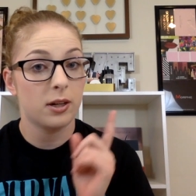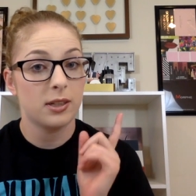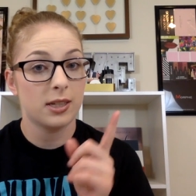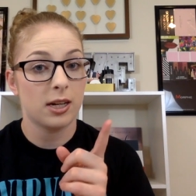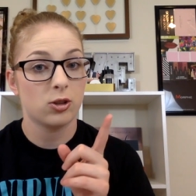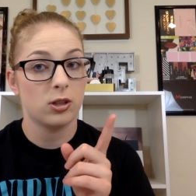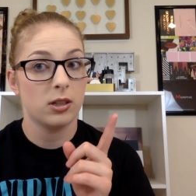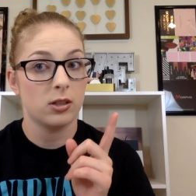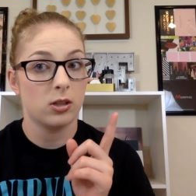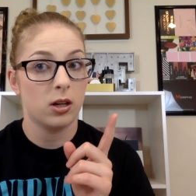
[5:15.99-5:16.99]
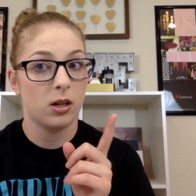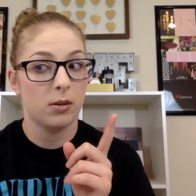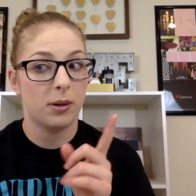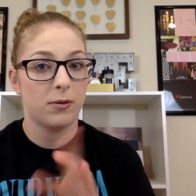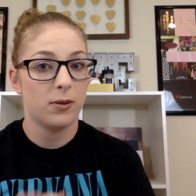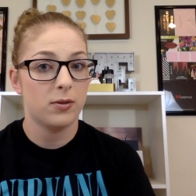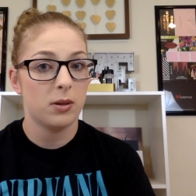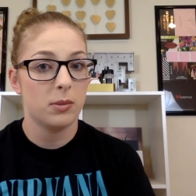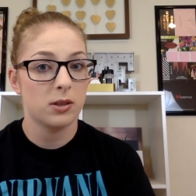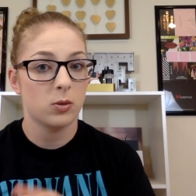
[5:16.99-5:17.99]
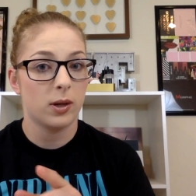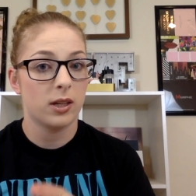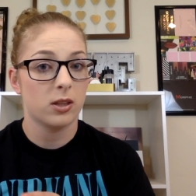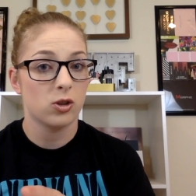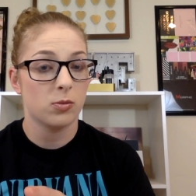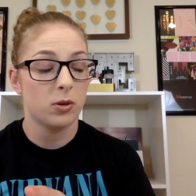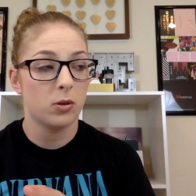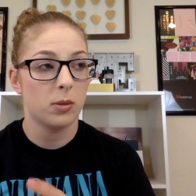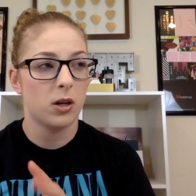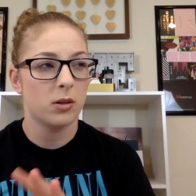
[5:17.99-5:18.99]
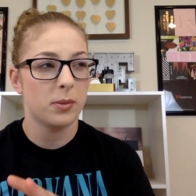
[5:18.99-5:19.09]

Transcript: It's actually in, uh, about 15 minutes away at the Shimoda Mall.